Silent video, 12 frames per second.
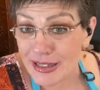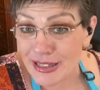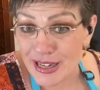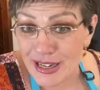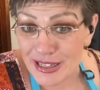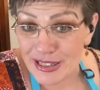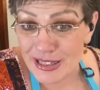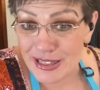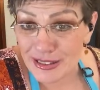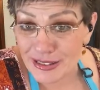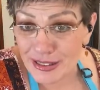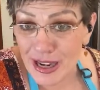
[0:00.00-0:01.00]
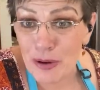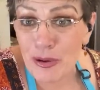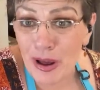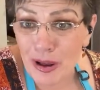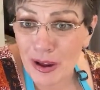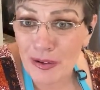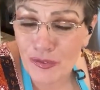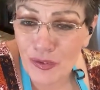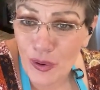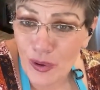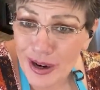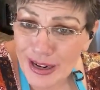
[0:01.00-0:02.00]
get teased
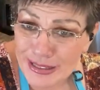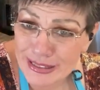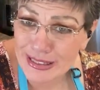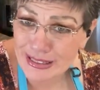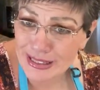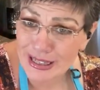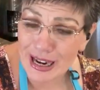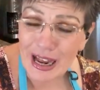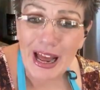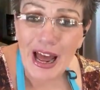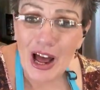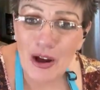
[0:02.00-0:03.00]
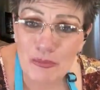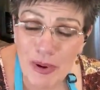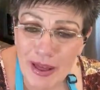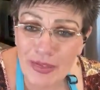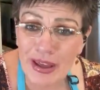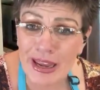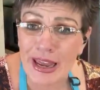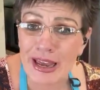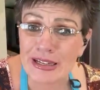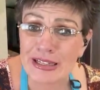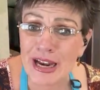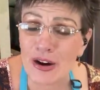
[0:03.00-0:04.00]
for it by the
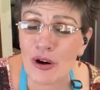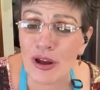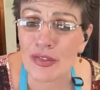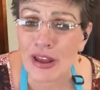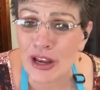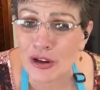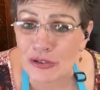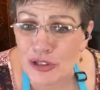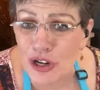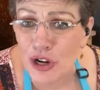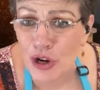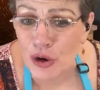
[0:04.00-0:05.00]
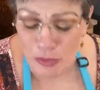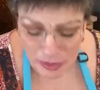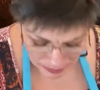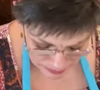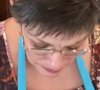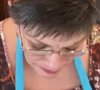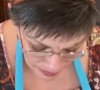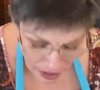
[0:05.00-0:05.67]
kids here on the YouTube.